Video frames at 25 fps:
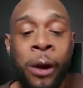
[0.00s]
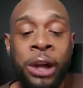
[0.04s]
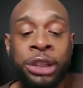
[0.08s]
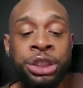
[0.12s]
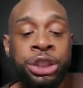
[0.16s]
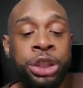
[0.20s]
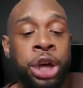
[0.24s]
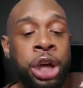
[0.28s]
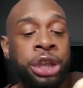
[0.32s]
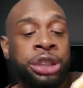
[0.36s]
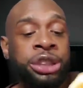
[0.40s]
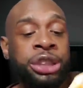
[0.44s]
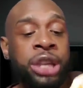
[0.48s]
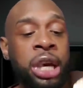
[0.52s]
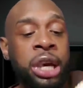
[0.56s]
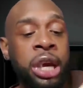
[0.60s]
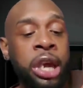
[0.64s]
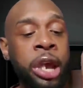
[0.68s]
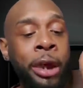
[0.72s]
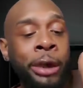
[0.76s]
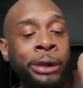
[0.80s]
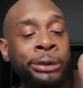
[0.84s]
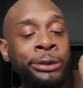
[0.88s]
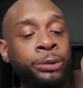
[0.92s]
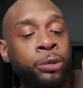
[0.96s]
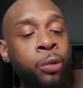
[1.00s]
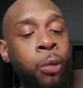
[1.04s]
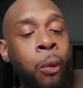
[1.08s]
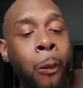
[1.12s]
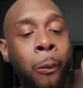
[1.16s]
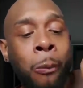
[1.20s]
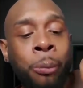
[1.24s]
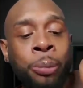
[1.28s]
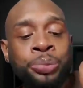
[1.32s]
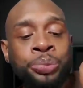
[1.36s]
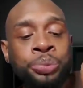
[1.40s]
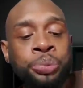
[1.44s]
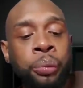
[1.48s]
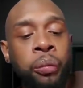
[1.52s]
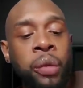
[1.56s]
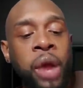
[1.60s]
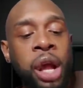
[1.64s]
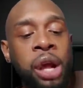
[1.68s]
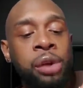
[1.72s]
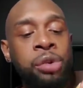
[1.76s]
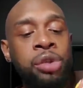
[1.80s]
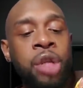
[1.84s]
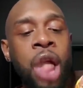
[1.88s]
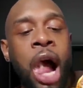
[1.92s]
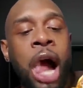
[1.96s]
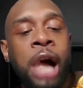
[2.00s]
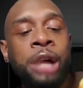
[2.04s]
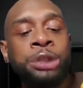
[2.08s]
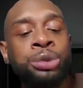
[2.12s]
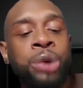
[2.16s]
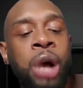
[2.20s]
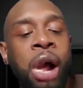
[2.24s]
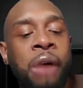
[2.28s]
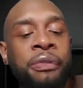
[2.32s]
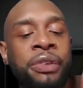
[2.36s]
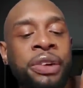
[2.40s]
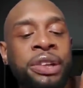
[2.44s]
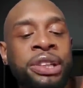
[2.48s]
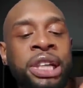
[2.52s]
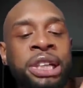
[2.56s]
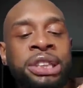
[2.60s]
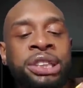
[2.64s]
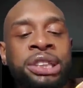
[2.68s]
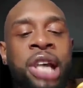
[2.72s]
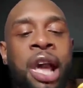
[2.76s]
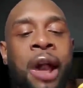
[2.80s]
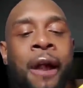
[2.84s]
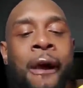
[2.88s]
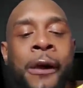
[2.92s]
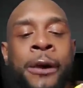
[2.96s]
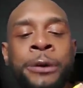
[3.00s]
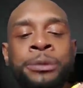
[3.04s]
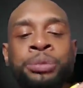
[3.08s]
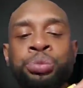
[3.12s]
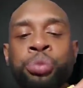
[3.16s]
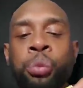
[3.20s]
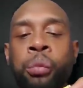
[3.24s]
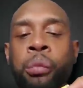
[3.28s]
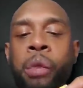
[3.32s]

As good as that is, how do I forget that?